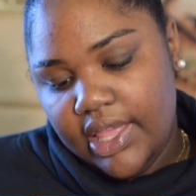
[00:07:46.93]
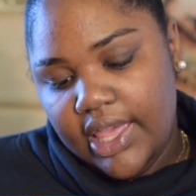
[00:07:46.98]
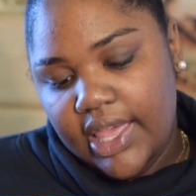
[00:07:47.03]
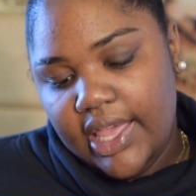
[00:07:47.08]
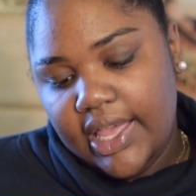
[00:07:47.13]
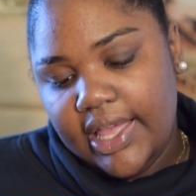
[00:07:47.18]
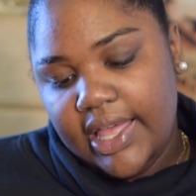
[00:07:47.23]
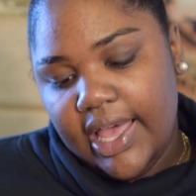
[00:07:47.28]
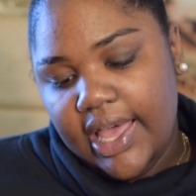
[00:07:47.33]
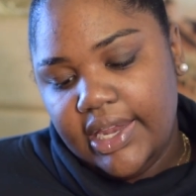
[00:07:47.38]

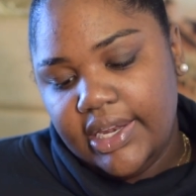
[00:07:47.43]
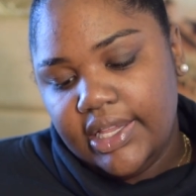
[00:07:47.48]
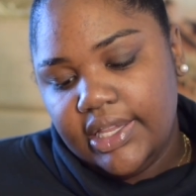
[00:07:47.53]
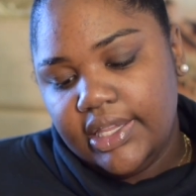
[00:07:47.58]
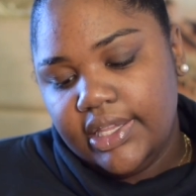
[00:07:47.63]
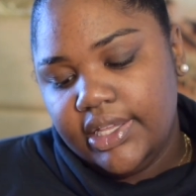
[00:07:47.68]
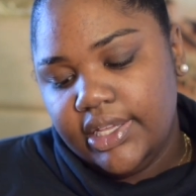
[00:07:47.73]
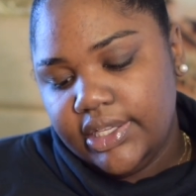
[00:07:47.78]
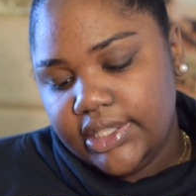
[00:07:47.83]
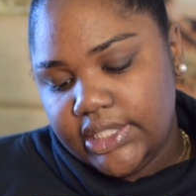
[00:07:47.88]
It kind of
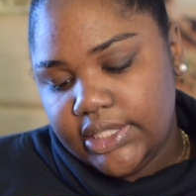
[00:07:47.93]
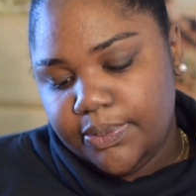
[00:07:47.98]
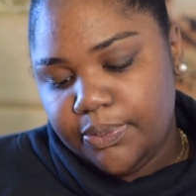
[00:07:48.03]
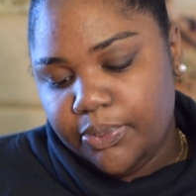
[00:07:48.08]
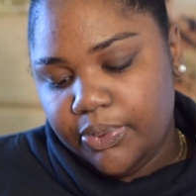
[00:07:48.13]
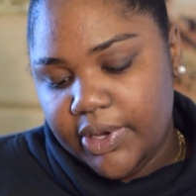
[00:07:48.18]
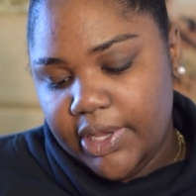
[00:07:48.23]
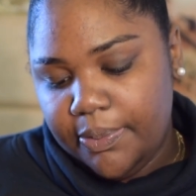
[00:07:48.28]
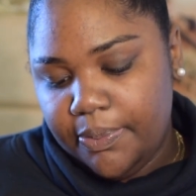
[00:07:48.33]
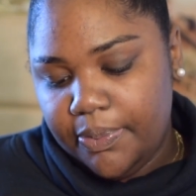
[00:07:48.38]
looks
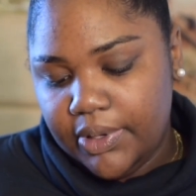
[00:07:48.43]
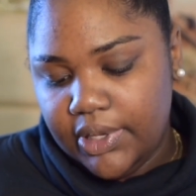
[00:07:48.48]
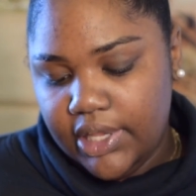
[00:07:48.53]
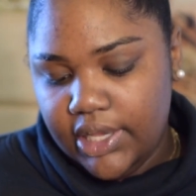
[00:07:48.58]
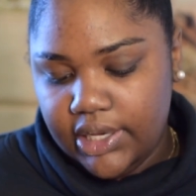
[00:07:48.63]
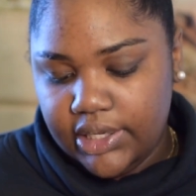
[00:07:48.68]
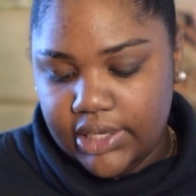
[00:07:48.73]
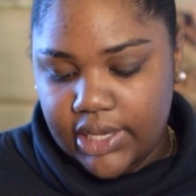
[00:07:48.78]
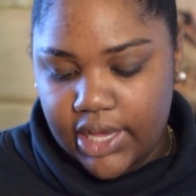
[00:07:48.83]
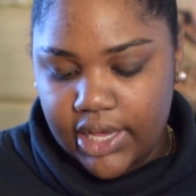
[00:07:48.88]

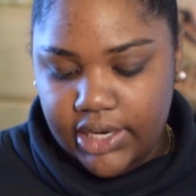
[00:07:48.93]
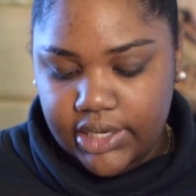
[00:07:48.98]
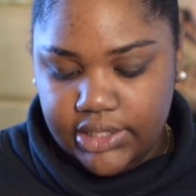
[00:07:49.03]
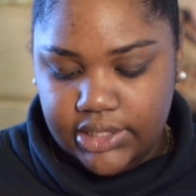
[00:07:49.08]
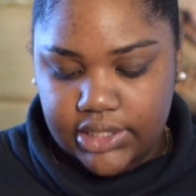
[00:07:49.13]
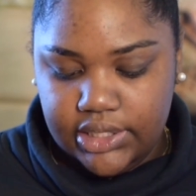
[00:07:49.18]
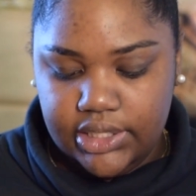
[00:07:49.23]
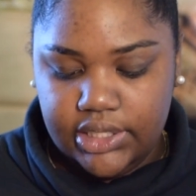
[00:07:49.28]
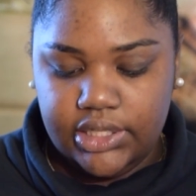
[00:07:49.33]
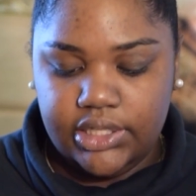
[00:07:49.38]
pre-plucked,
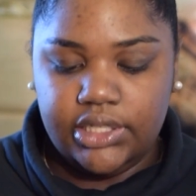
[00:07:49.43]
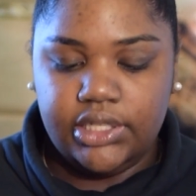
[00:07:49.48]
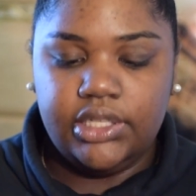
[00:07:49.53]
honestly.